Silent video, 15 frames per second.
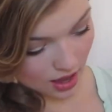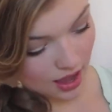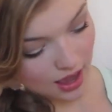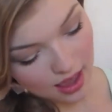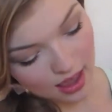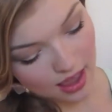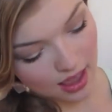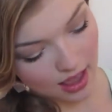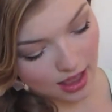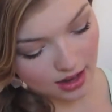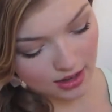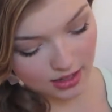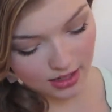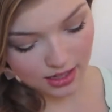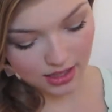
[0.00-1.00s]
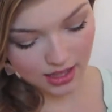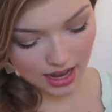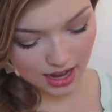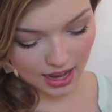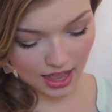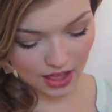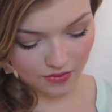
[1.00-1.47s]
And
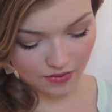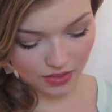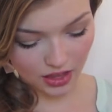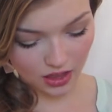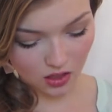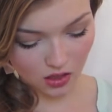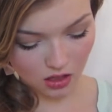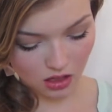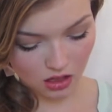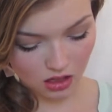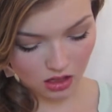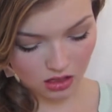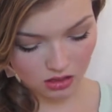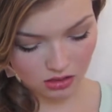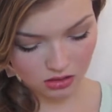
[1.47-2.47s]
then I have like a